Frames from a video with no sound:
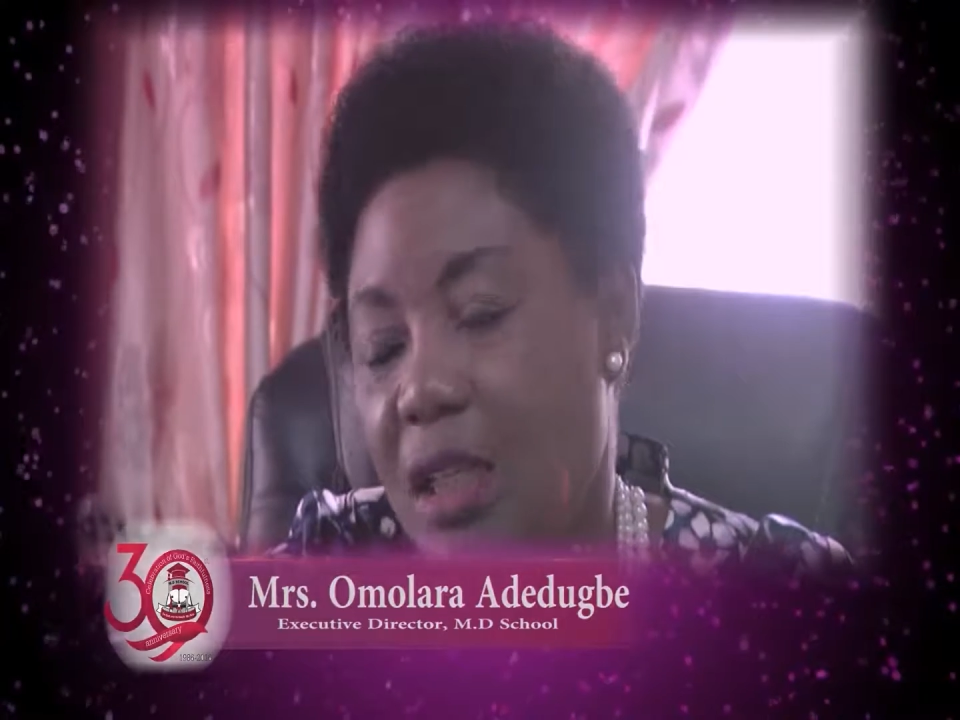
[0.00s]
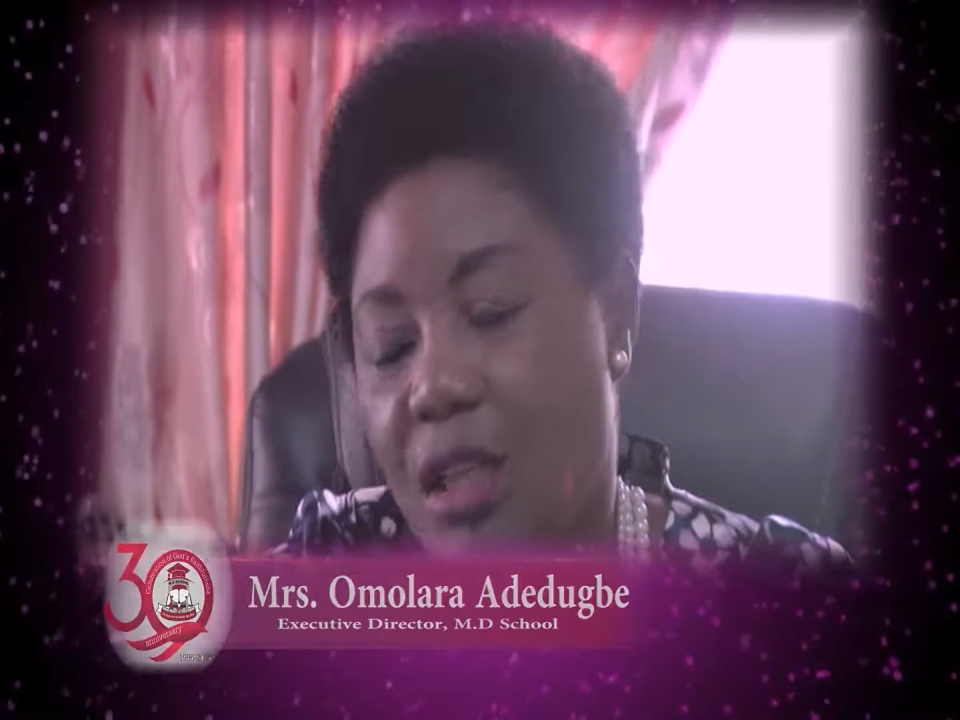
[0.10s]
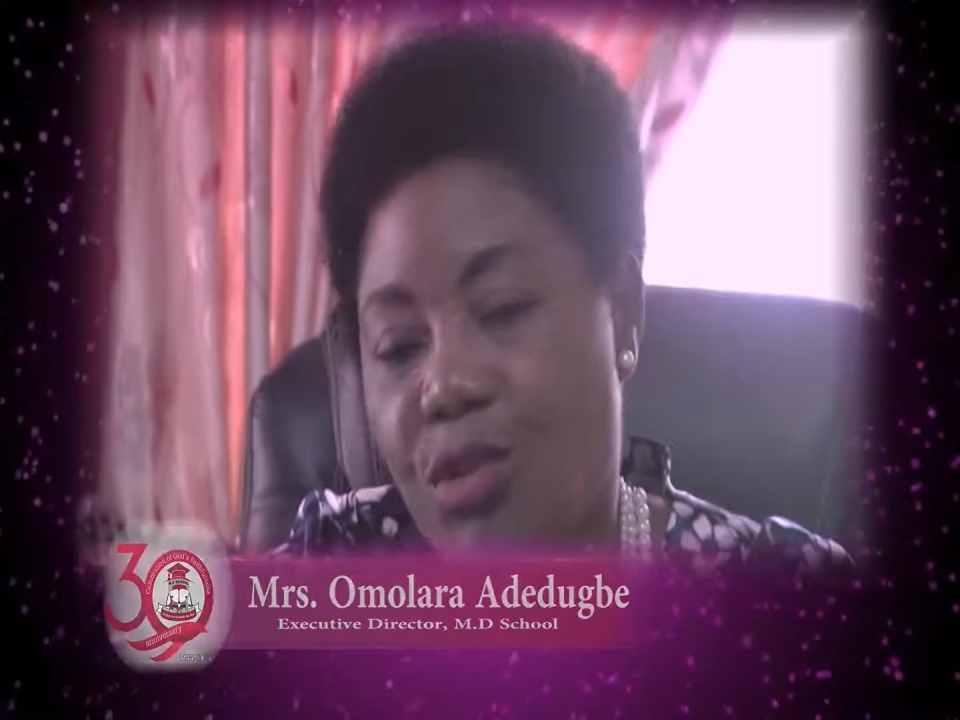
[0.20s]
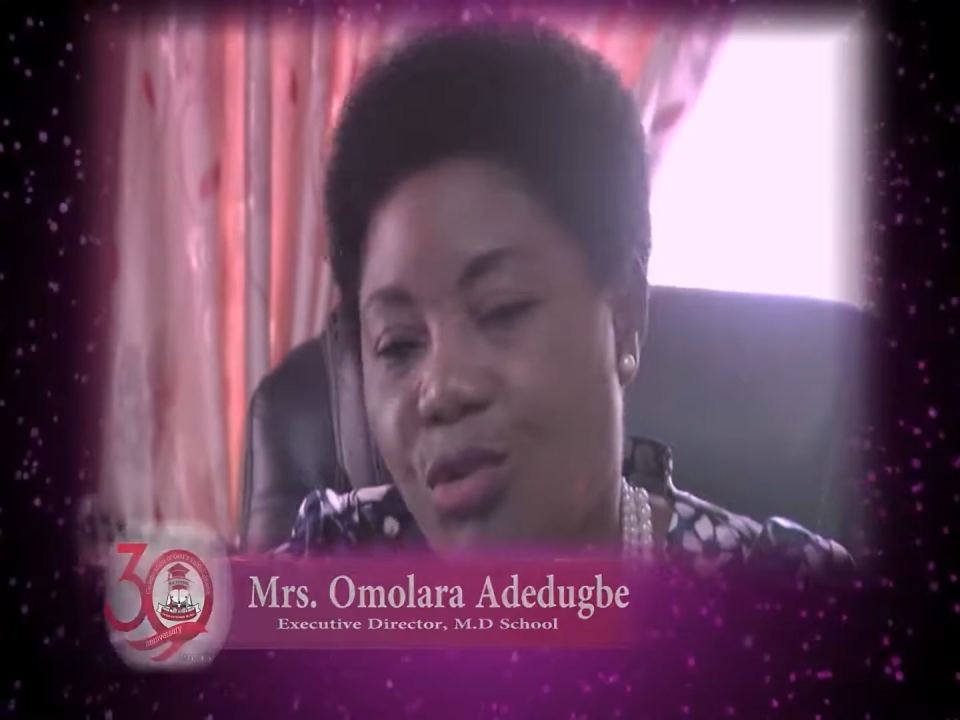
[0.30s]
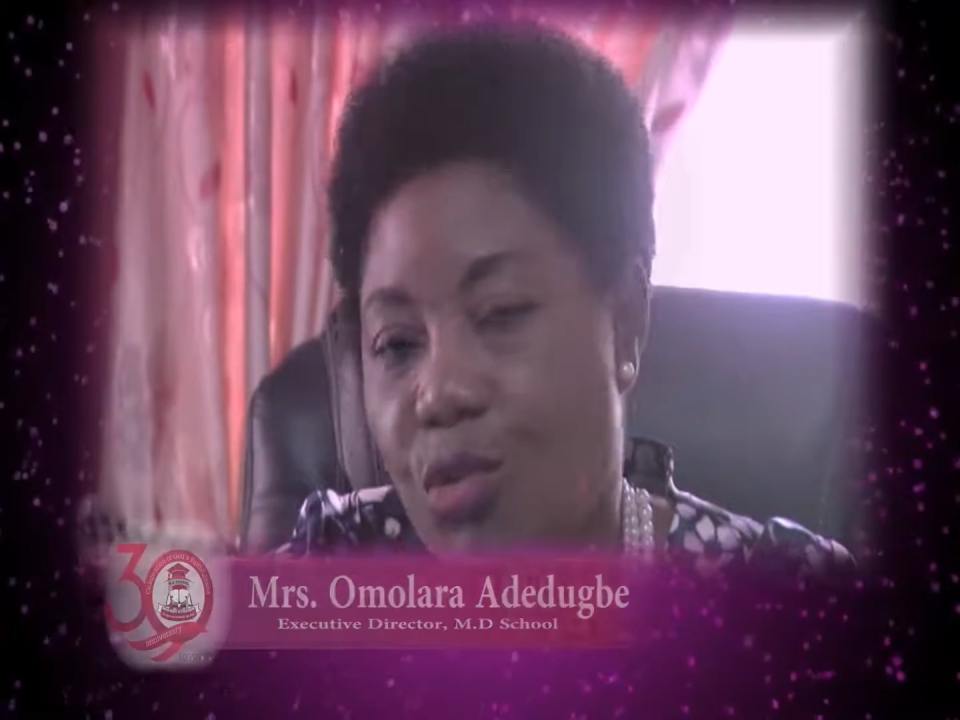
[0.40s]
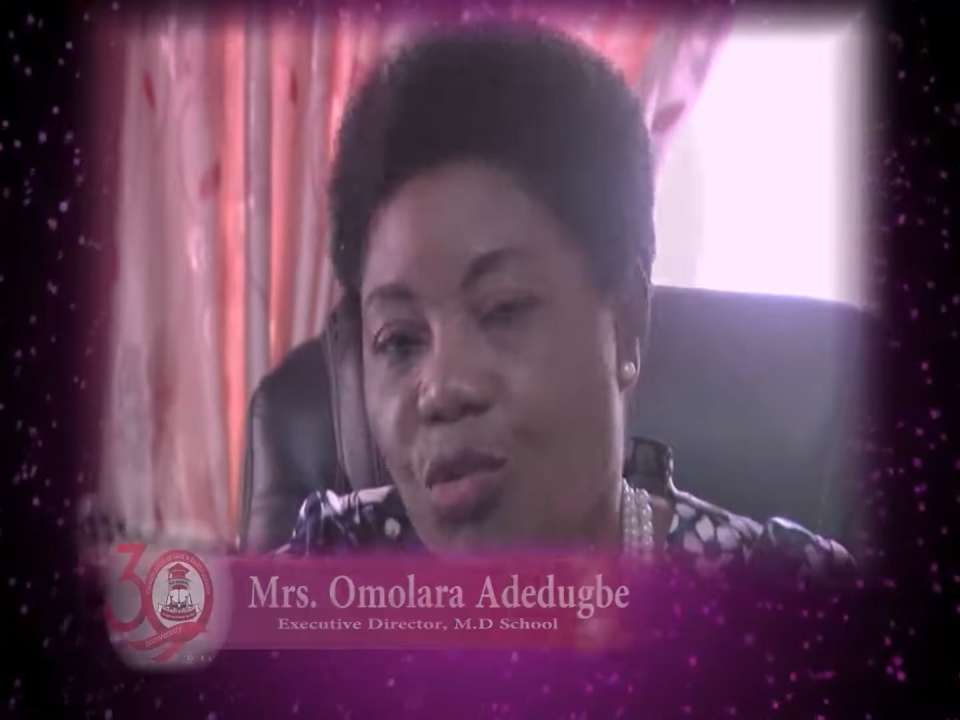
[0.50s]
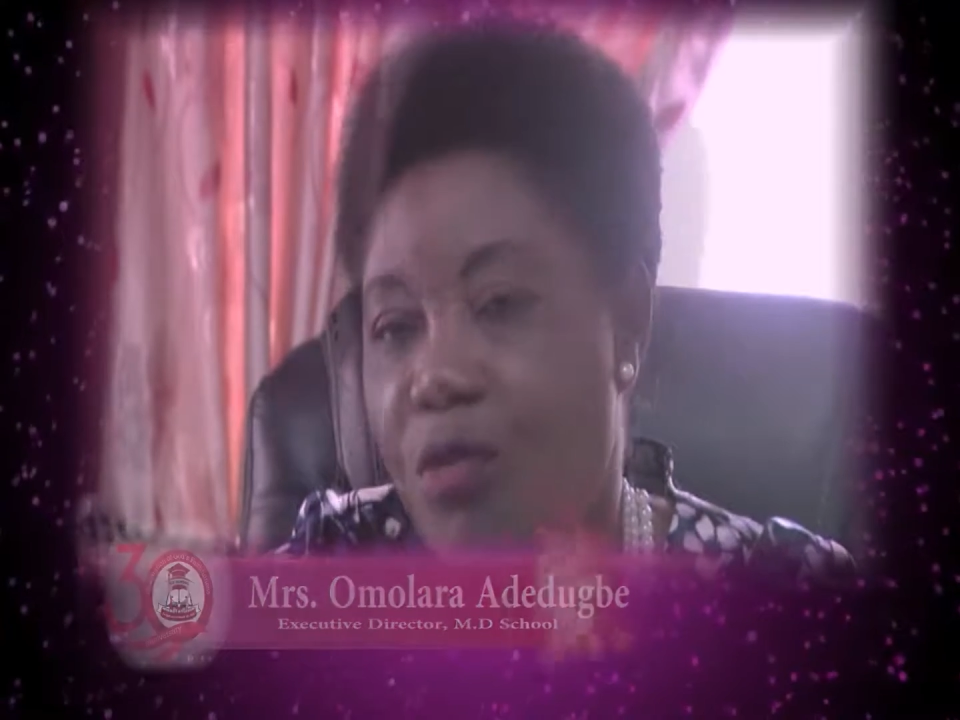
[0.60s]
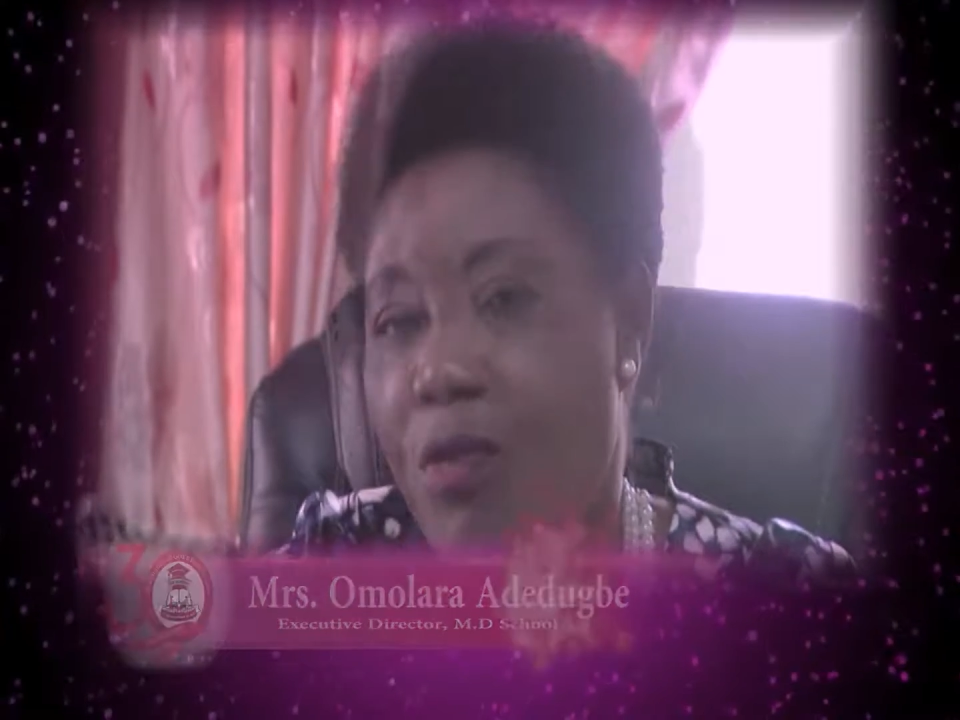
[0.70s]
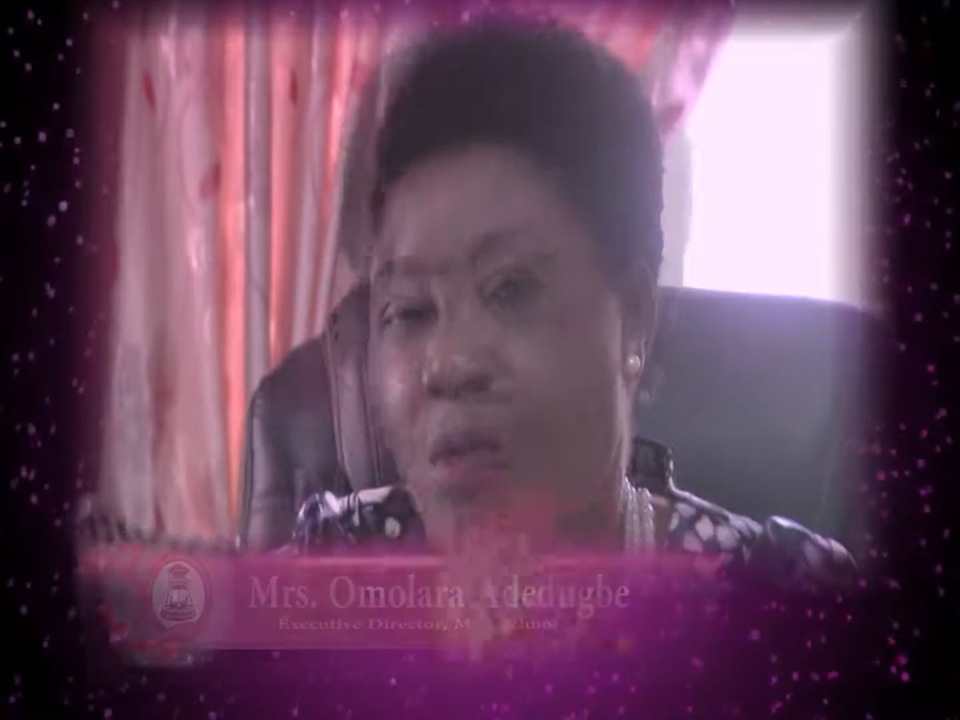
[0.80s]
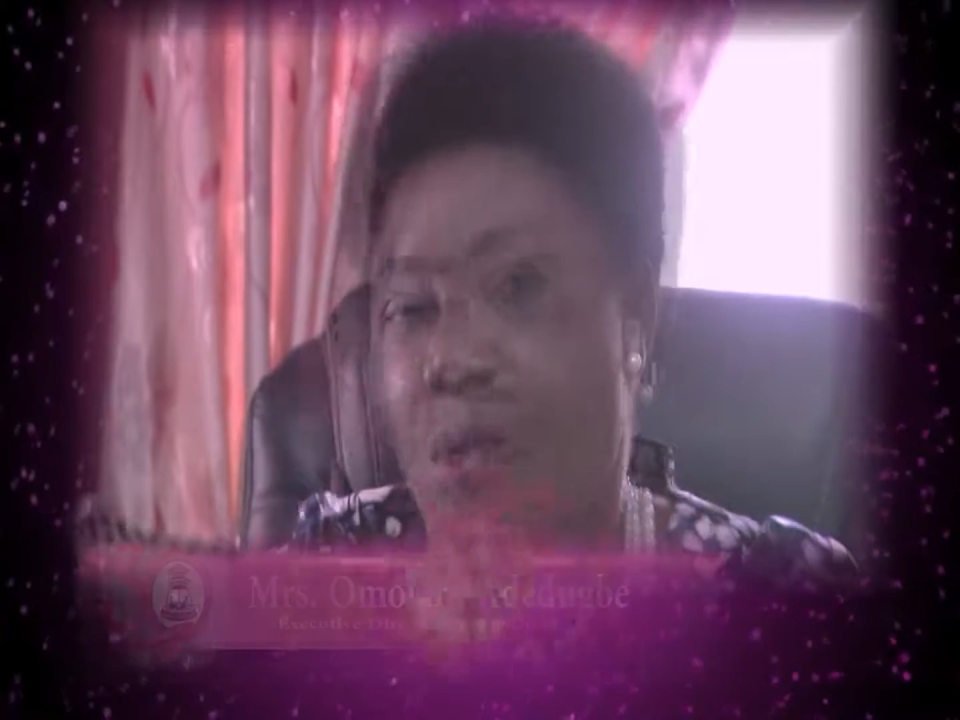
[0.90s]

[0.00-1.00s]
the school for